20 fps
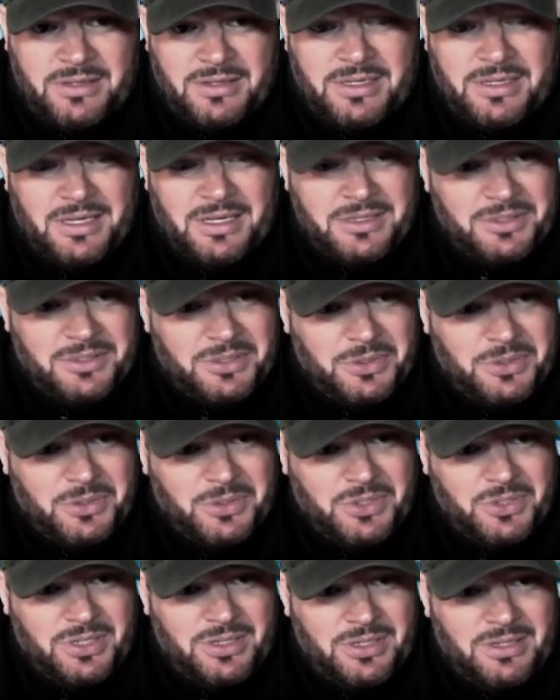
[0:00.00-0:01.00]
the
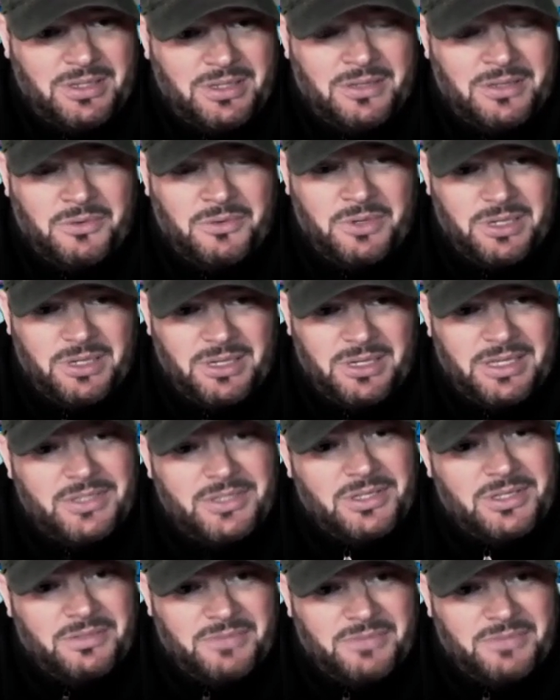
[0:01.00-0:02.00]
Constitution, and the reelection of